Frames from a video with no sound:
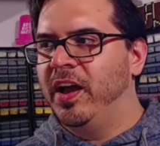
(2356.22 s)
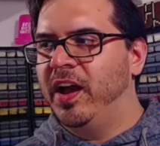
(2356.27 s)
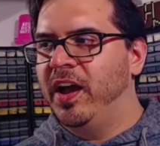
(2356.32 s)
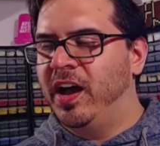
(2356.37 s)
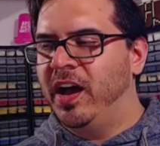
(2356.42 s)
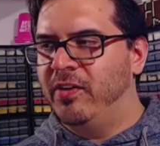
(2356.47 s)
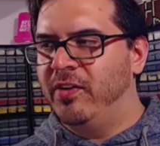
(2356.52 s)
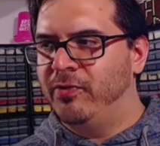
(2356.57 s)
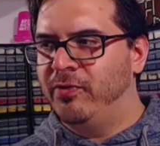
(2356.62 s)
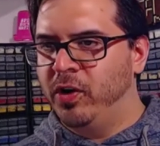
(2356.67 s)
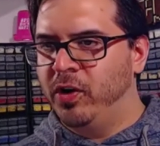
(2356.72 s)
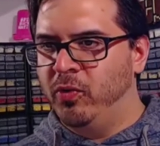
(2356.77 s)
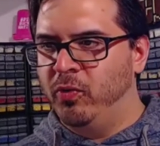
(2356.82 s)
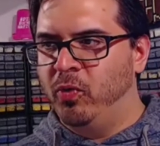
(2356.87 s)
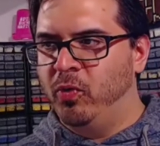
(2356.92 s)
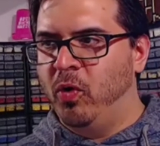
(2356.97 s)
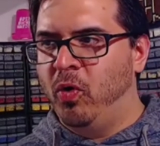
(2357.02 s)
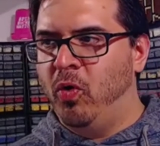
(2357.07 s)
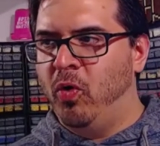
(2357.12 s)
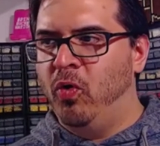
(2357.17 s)
for a
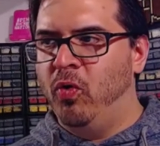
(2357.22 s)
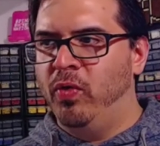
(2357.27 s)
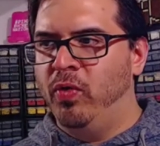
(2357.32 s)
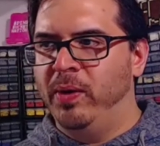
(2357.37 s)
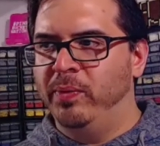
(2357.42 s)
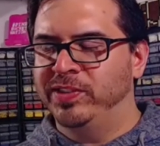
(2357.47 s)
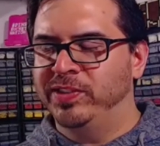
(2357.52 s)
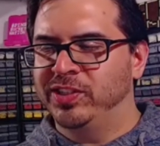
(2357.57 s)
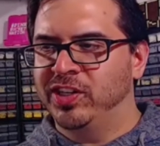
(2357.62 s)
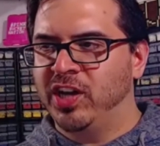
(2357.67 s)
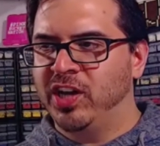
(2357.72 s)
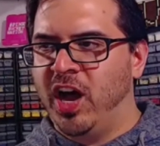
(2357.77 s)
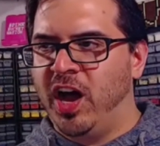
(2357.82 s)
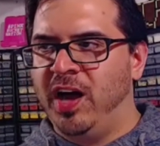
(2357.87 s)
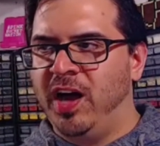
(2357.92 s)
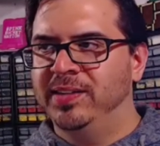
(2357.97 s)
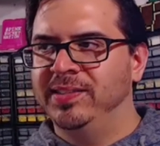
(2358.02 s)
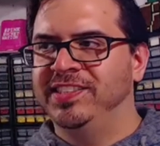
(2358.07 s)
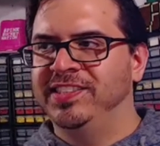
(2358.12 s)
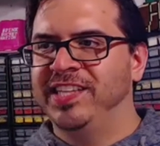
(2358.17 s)
role that was
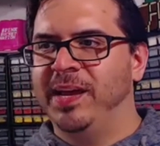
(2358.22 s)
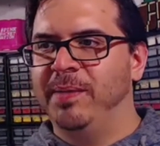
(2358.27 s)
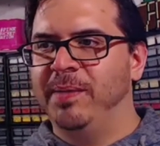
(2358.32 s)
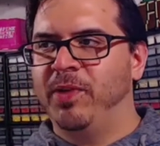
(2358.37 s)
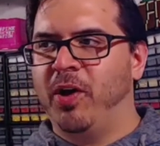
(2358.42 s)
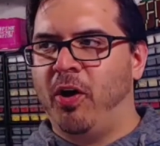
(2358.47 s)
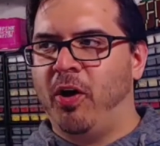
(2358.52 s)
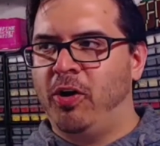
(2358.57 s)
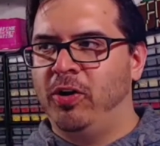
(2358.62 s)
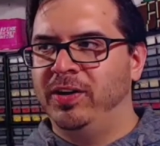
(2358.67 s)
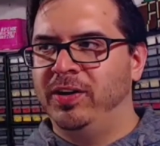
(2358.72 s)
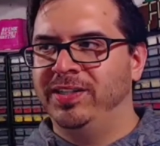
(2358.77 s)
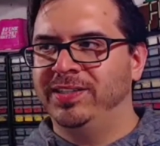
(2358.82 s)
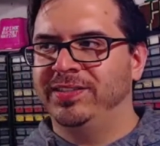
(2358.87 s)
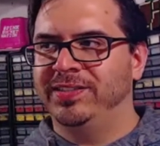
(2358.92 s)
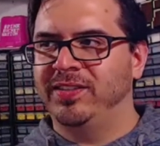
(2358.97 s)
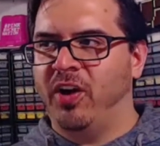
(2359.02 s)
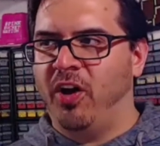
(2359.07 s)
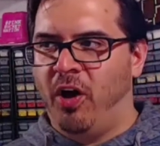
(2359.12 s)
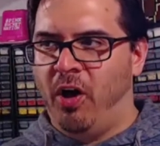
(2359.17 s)
concept artist